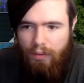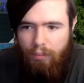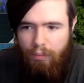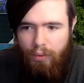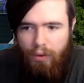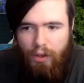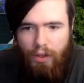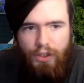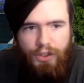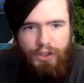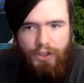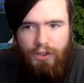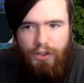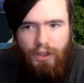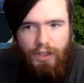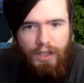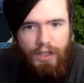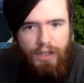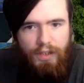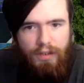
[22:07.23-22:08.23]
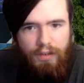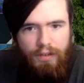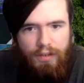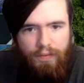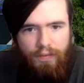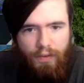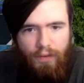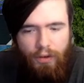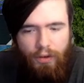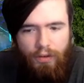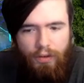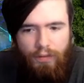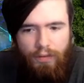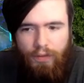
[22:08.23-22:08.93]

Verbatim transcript: plus his Fountain.